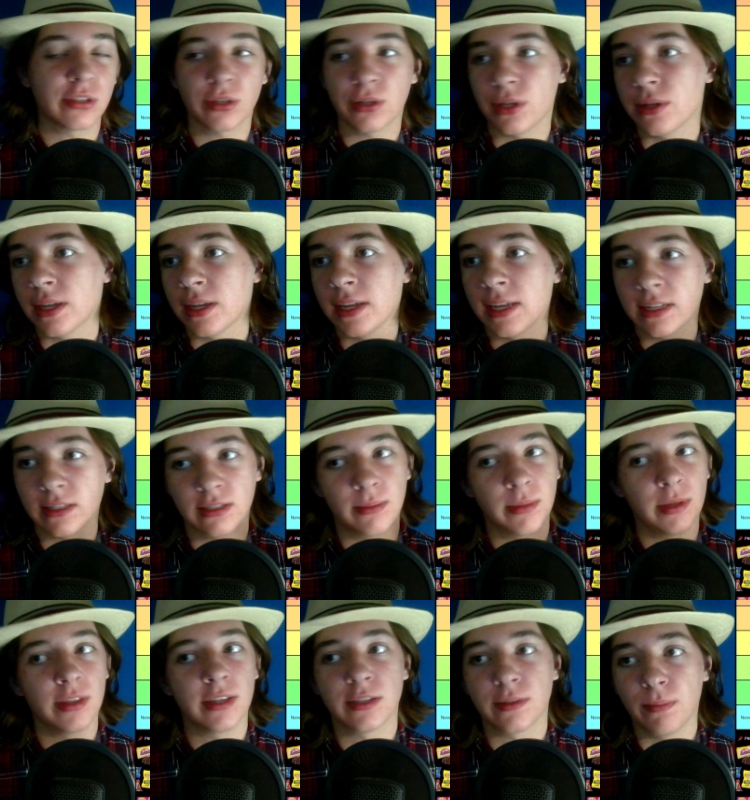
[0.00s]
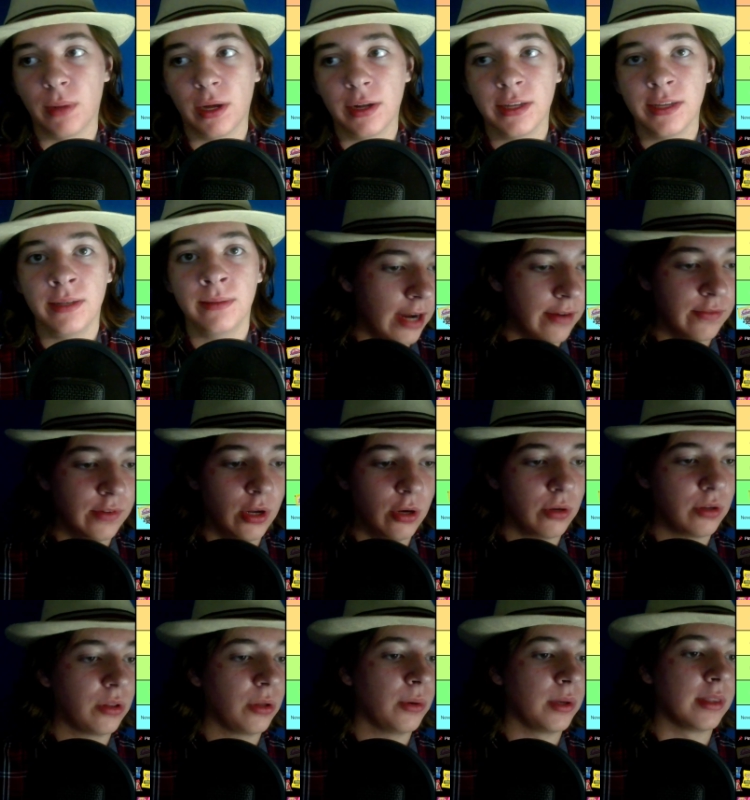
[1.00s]
sure you could get some of this money. I have no
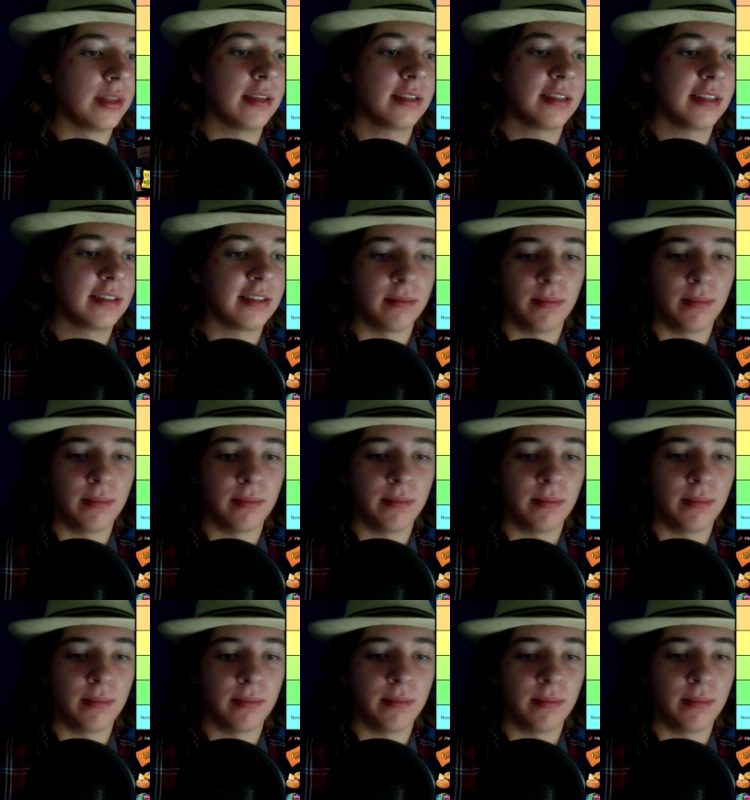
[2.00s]
clue what this is.